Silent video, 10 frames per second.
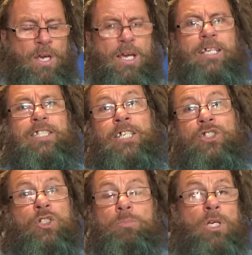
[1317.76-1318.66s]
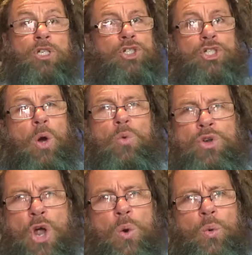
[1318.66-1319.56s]
It isn't because you don't
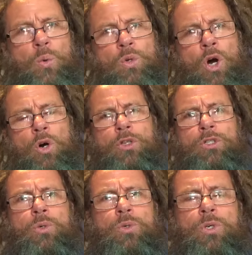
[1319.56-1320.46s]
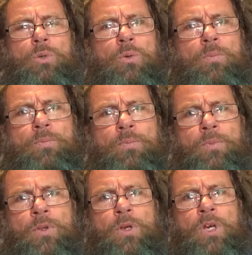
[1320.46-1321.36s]
know God, do you?
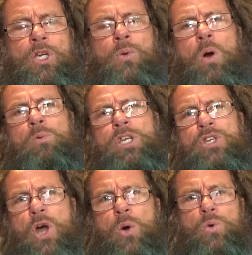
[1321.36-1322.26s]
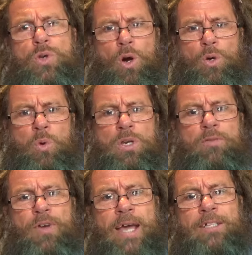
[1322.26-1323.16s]
You only know God when
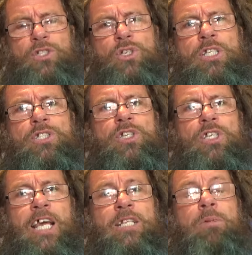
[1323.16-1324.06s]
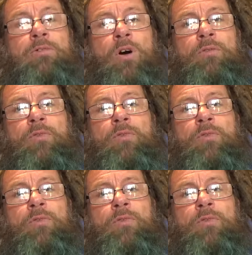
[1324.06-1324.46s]
you've entered into the kingdom of God